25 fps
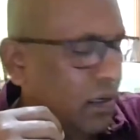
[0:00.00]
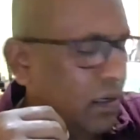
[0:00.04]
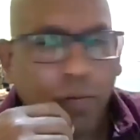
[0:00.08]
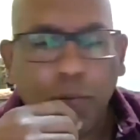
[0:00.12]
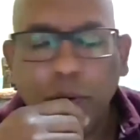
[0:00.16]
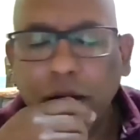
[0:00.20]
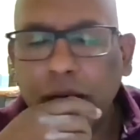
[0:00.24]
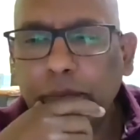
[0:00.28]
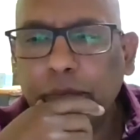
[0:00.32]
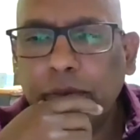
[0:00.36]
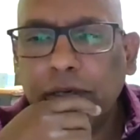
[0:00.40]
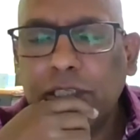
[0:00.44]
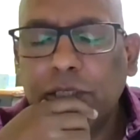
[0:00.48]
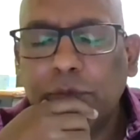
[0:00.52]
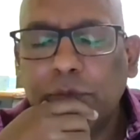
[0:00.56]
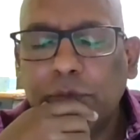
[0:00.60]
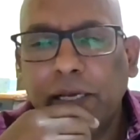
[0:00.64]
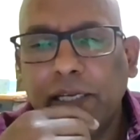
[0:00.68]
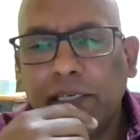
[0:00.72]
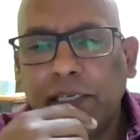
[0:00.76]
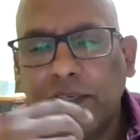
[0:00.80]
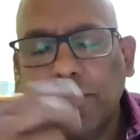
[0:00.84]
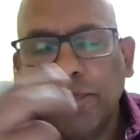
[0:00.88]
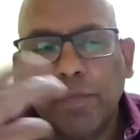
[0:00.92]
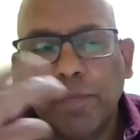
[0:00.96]
one
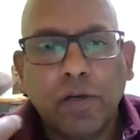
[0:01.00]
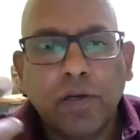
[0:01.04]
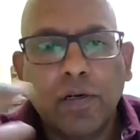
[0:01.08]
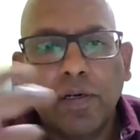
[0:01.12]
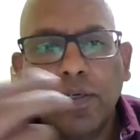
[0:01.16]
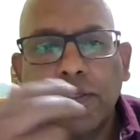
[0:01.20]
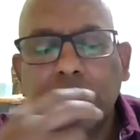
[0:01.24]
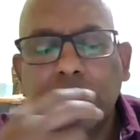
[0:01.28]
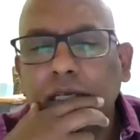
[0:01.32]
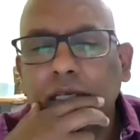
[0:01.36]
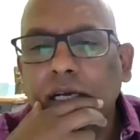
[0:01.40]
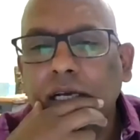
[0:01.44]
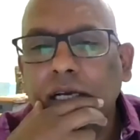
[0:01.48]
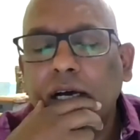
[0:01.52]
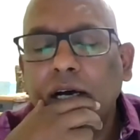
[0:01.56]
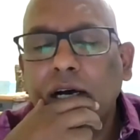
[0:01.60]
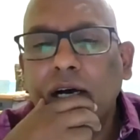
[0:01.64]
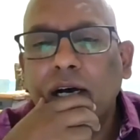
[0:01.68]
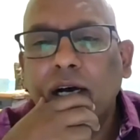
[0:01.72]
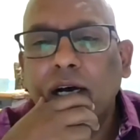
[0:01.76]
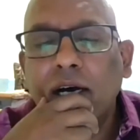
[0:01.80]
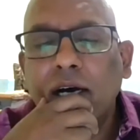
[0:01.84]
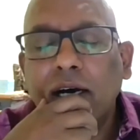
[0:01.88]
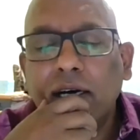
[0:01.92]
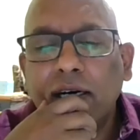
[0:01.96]
perspective, because
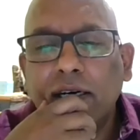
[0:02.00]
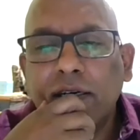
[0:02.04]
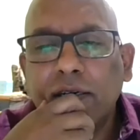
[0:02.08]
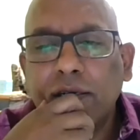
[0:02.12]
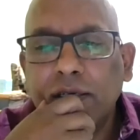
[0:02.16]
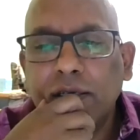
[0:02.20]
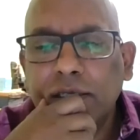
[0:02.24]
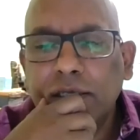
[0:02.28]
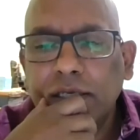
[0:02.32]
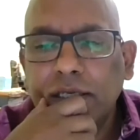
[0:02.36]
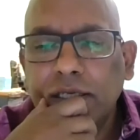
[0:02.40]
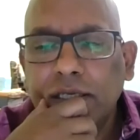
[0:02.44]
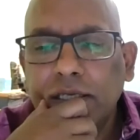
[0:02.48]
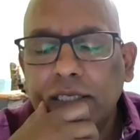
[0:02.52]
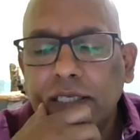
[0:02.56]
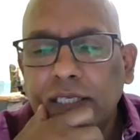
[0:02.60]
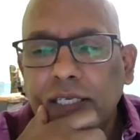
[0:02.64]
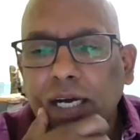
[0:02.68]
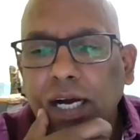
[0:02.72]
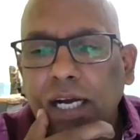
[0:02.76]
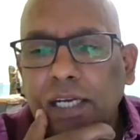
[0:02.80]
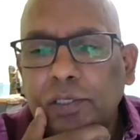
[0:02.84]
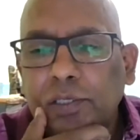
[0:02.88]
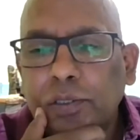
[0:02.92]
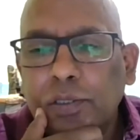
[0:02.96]

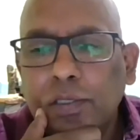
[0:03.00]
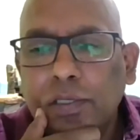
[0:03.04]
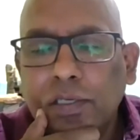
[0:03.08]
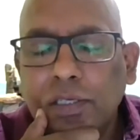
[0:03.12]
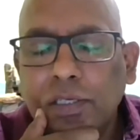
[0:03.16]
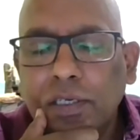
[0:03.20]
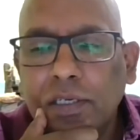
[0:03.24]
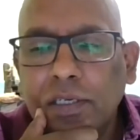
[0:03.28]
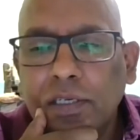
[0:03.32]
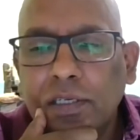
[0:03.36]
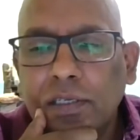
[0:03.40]
I should